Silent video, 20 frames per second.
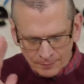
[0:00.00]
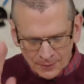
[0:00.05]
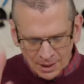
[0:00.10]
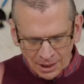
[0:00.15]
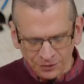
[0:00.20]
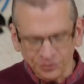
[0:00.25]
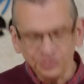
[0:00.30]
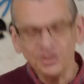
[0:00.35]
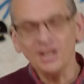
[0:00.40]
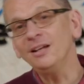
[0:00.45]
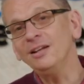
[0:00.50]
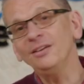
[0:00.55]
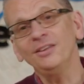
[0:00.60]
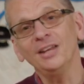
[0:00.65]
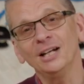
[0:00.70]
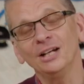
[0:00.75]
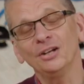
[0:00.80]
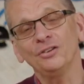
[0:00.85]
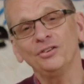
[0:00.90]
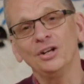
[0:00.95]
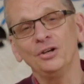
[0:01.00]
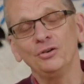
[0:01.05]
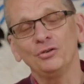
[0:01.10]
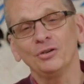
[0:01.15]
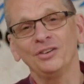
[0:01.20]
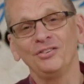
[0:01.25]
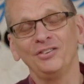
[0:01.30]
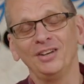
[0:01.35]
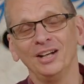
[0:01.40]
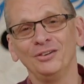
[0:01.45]
Second thing that's
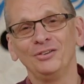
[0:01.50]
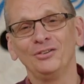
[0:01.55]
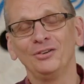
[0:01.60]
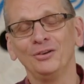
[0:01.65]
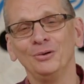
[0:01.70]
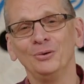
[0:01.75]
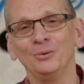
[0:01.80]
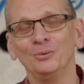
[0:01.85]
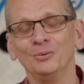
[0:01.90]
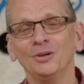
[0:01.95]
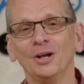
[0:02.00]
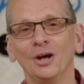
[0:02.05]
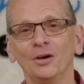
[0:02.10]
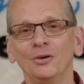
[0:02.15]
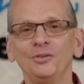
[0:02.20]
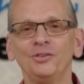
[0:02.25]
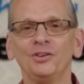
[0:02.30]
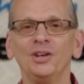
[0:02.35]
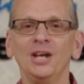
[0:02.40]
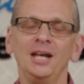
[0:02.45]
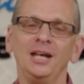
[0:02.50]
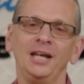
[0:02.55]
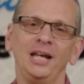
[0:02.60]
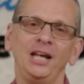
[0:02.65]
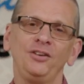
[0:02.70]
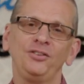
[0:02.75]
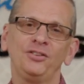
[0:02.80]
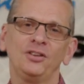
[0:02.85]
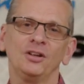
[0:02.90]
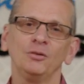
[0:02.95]
interesting to note
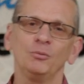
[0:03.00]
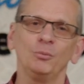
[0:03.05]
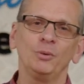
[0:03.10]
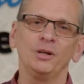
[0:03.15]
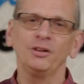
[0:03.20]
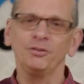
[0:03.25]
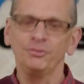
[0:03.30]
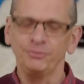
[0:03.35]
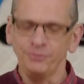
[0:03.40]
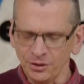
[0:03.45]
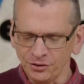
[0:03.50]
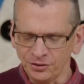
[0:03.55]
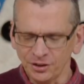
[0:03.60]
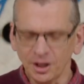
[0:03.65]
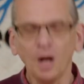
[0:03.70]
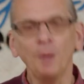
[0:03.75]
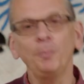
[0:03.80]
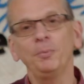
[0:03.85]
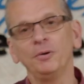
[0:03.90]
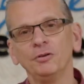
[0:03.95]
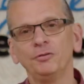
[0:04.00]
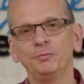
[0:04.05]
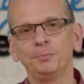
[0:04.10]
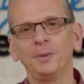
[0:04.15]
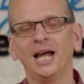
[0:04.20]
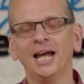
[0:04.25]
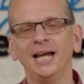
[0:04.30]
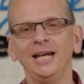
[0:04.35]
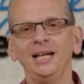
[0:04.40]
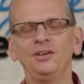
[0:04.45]
is that with the first couple of
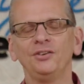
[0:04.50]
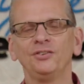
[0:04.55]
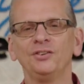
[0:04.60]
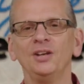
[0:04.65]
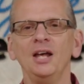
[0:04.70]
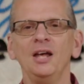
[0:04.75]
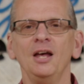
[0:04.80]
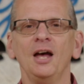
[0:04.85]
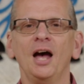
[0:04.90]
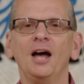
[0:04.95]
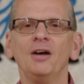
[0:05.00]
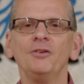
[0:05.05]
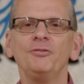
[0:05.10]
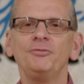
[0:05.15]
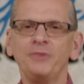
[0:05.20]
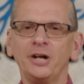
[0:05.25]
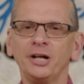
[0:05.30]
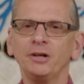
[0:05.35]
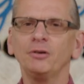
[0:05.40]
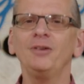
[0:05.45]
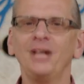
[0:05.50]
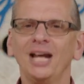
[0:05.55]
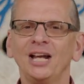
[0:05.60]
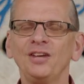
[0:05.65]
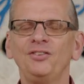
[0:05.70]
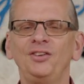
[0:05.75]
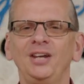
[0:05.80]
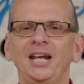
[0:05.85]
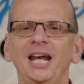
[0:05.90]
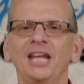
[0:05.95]
plagues, Pharaoh gets
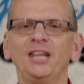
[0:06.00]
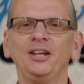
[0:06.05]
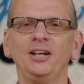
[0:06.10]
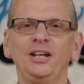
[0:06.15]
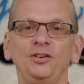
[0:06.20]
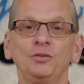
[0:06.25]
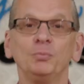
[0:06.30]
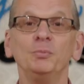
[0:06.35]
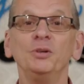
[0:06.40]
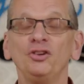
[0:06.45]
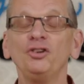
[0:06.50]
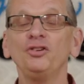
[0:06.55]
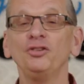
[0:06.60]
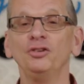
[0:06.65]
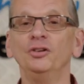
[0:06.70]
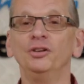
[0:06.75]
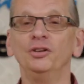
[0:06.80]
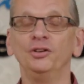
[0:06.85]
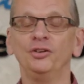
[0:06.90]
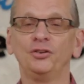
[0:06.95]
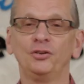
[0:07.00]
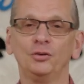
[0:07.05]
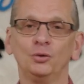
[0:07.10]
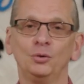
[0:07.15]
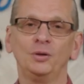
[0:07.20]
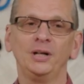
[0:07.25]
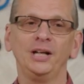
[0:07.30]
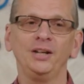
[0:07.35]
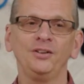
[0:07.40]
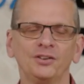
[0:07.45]
together his magicians or
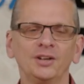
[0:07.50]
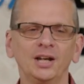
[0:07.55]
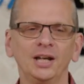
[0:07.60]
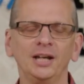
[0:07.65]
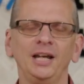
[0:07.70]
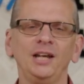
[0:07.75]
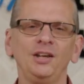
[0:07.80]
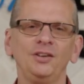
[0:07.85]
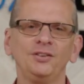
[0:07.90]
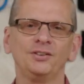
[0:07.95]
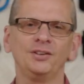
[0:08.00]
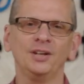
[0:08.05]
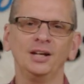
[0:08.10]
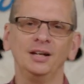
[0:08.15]
his